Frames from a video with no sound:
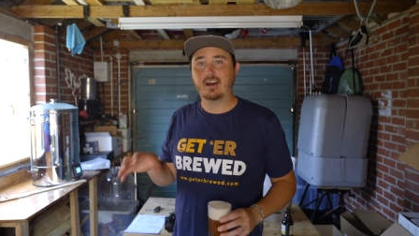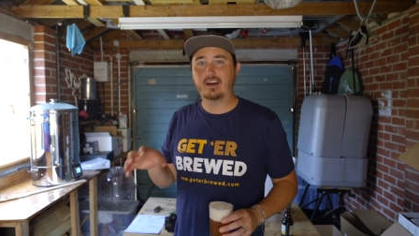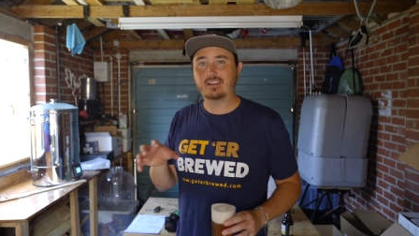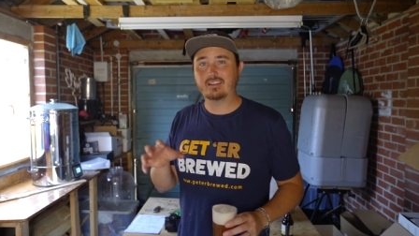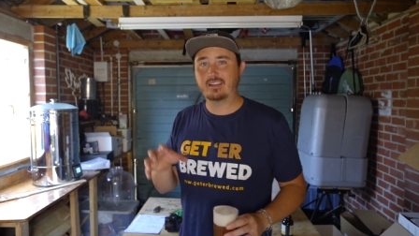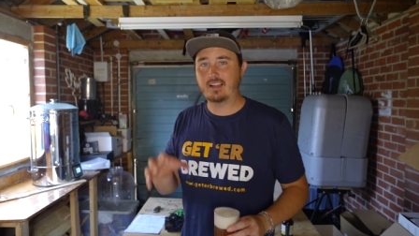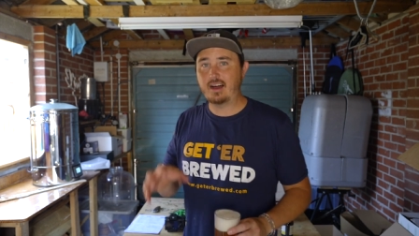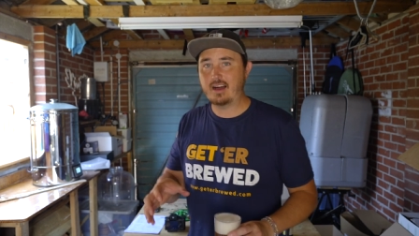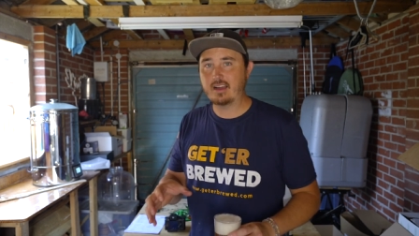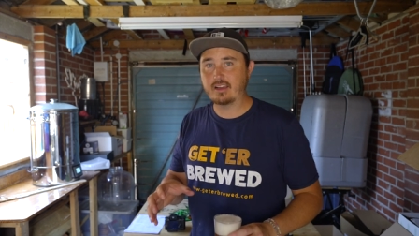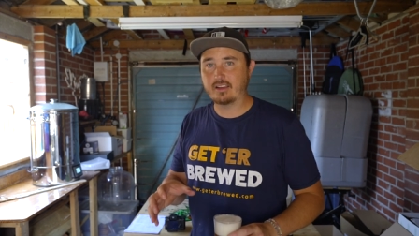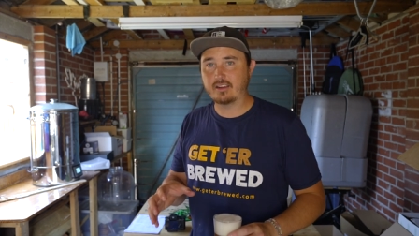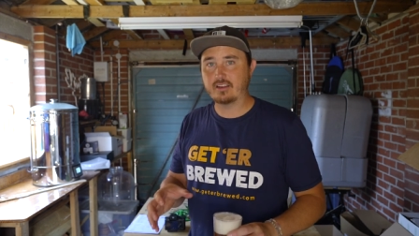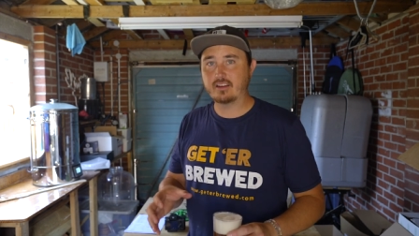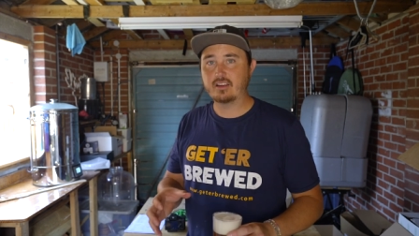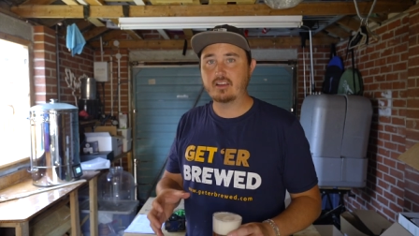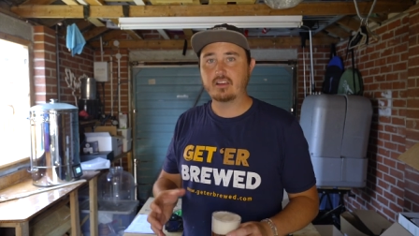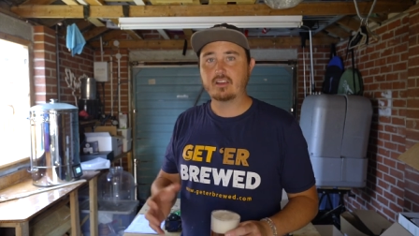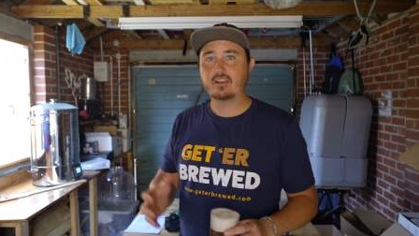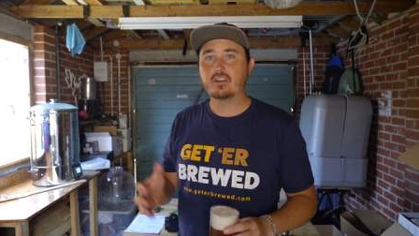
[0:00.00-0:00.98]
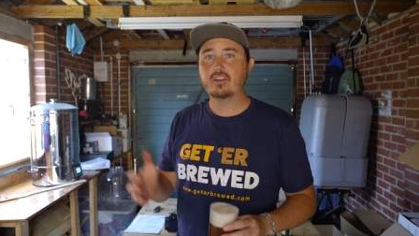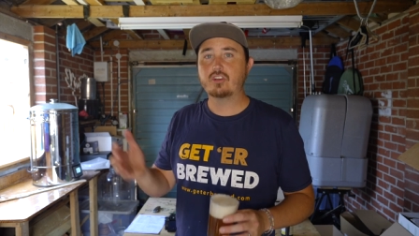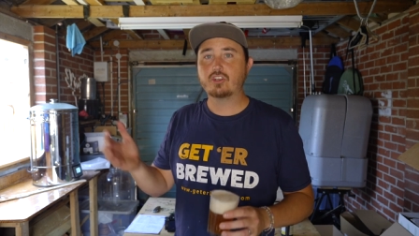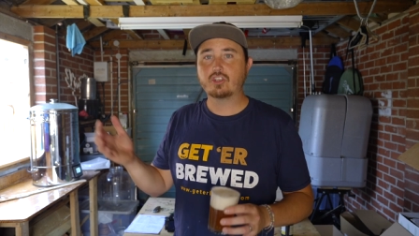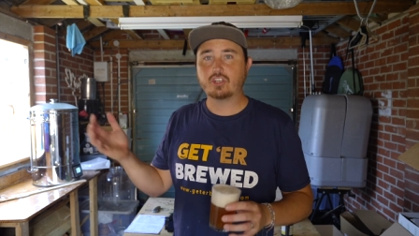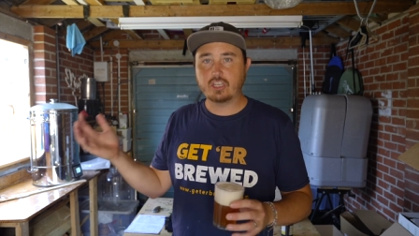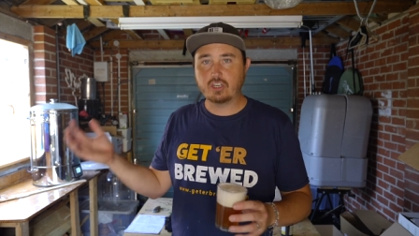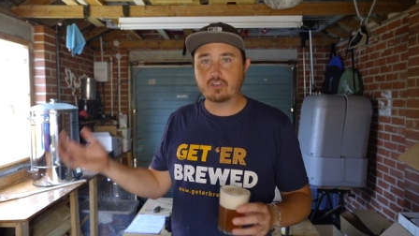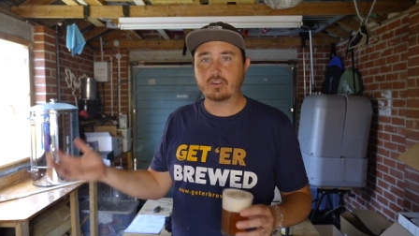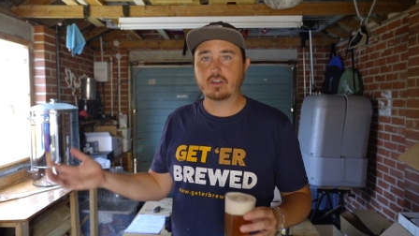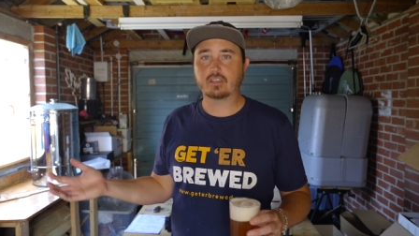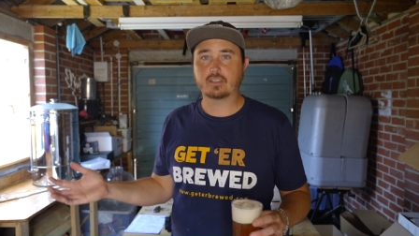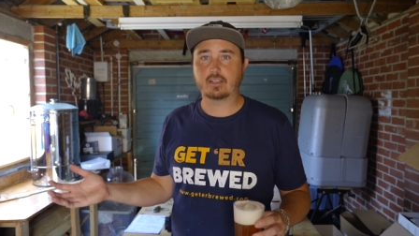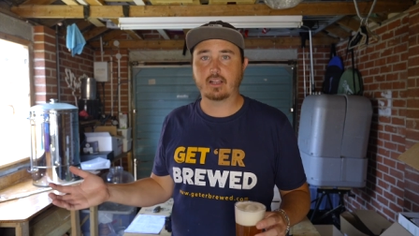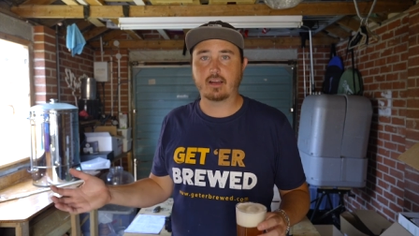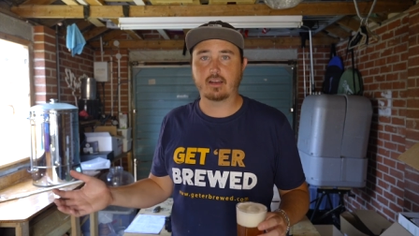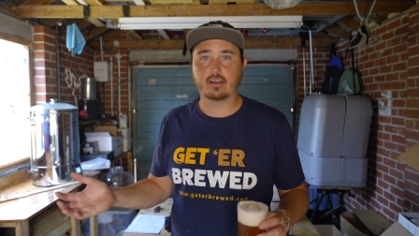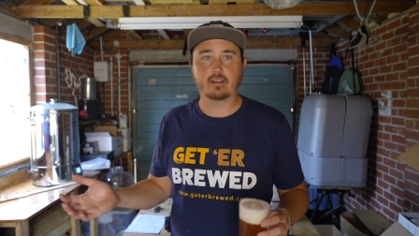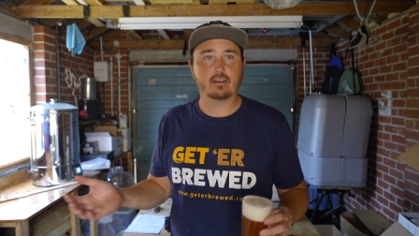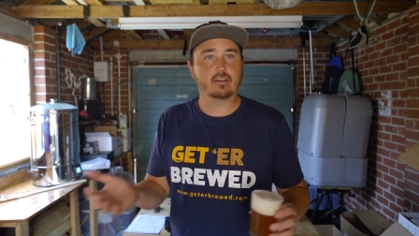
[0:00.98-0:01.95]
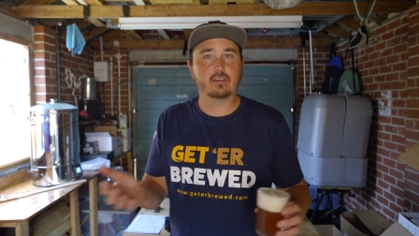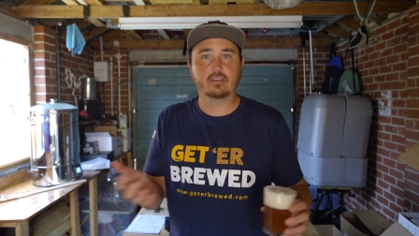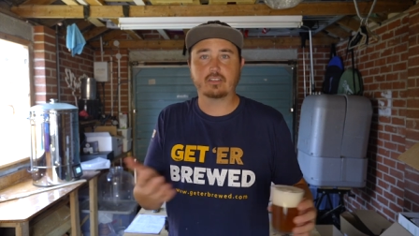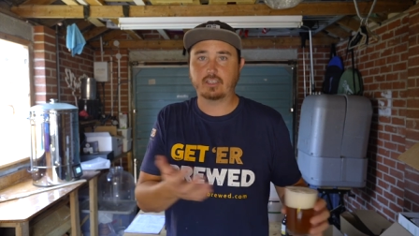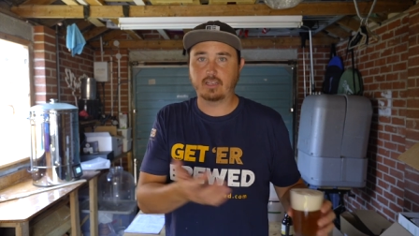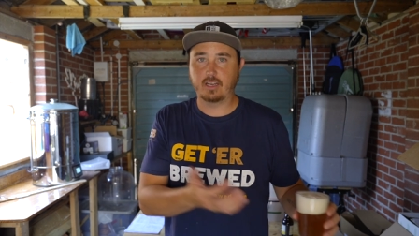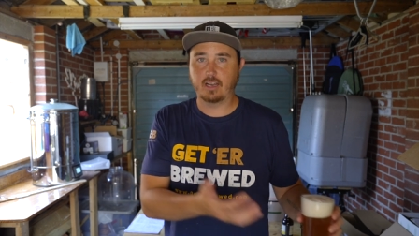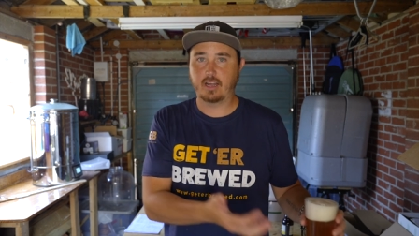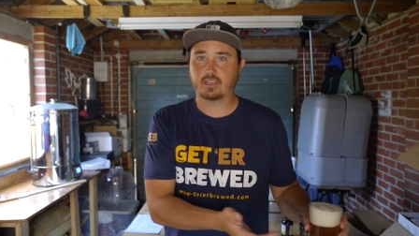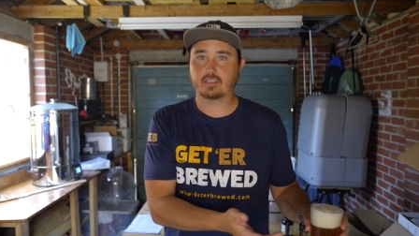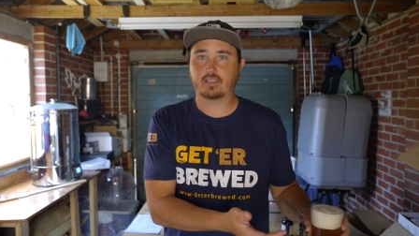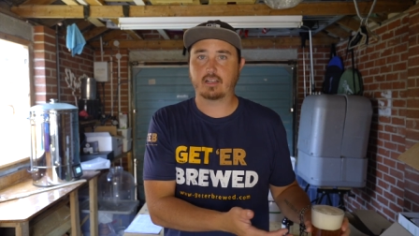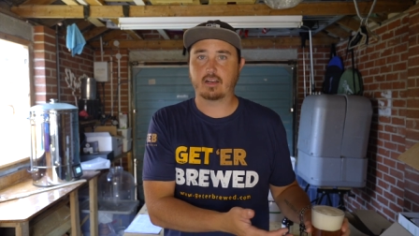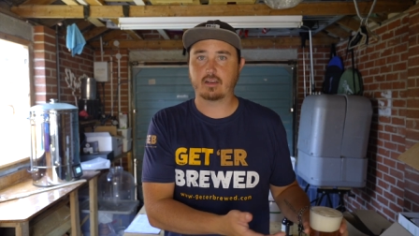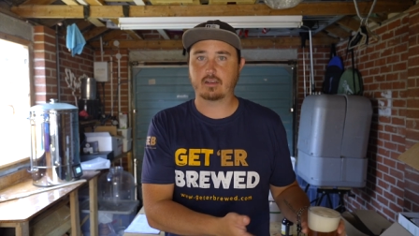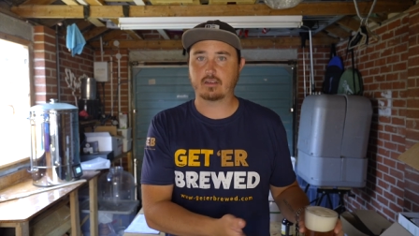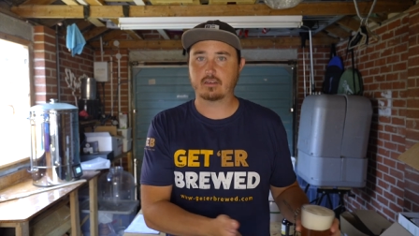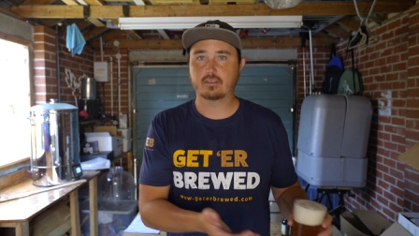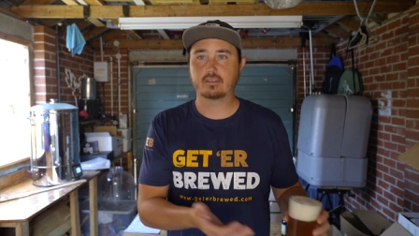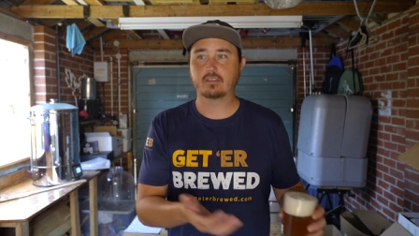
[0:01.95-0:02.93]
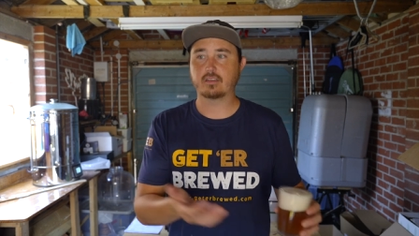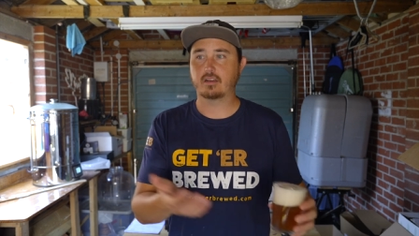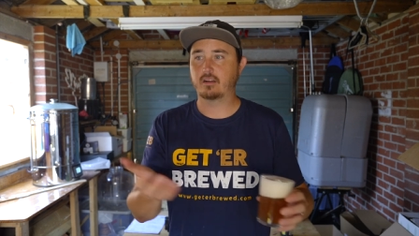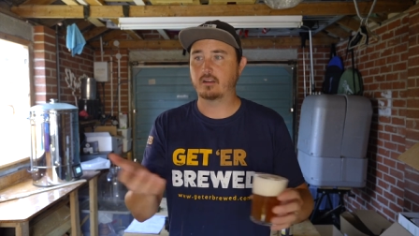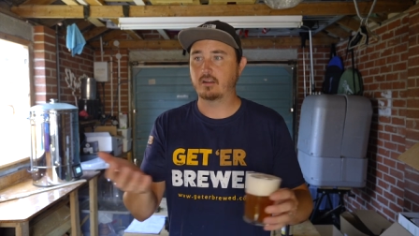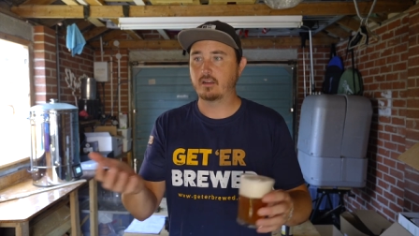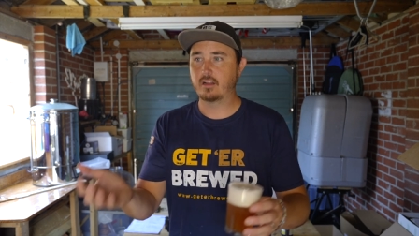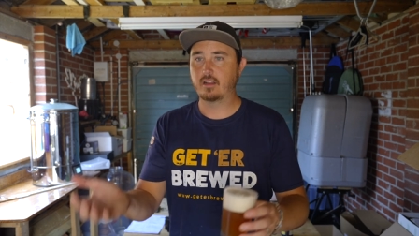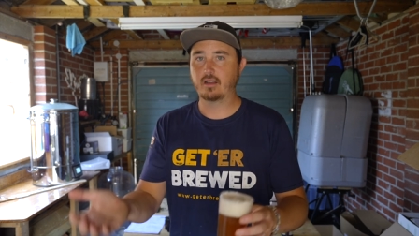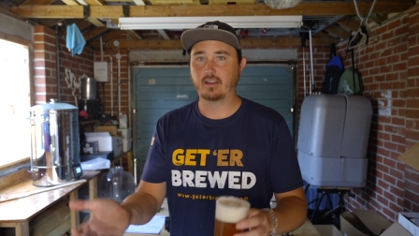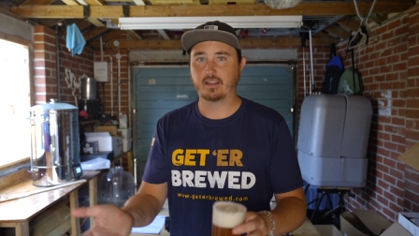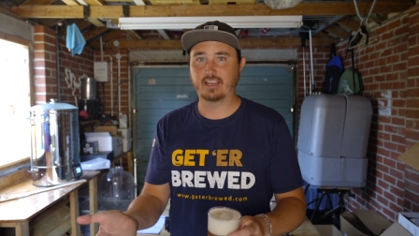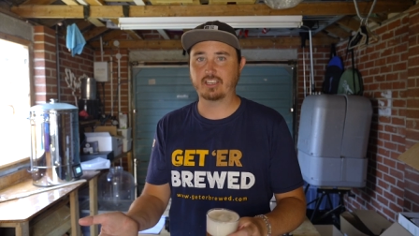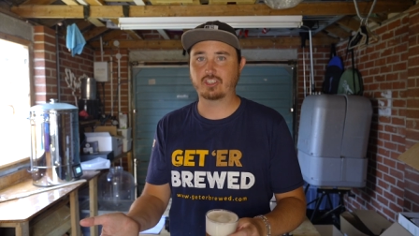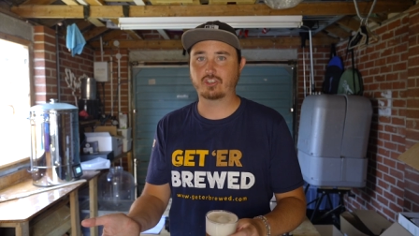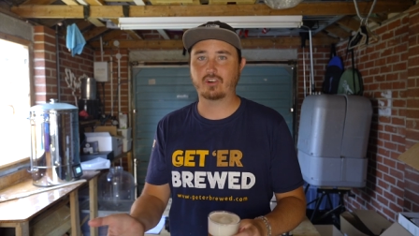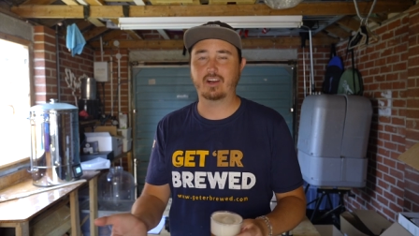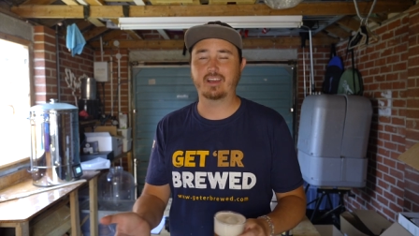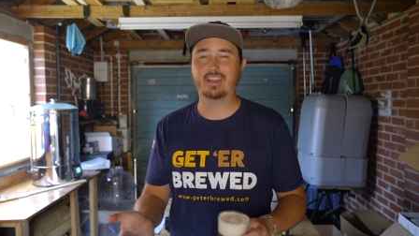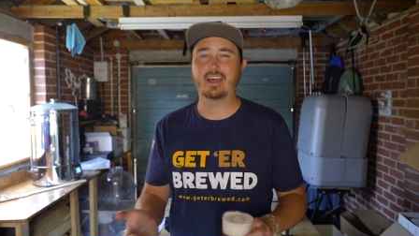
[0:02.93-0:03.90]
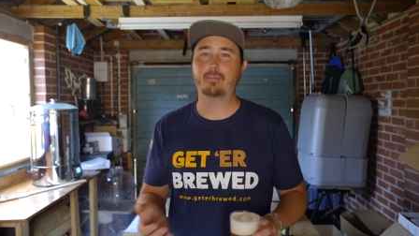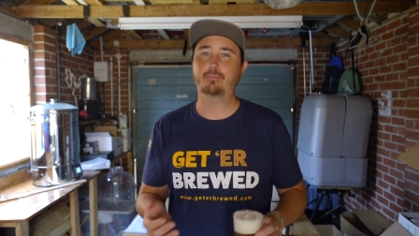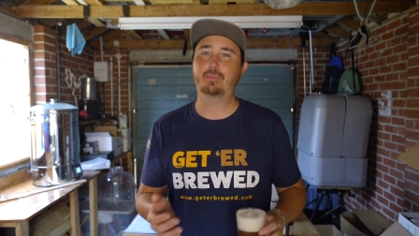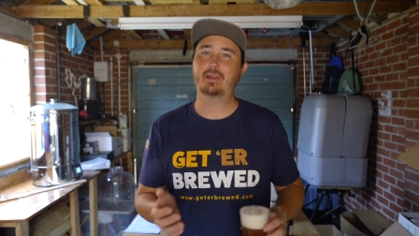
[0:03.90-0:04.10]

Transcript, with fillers: a lager, she drinks lager, she likes lager, so let's try that.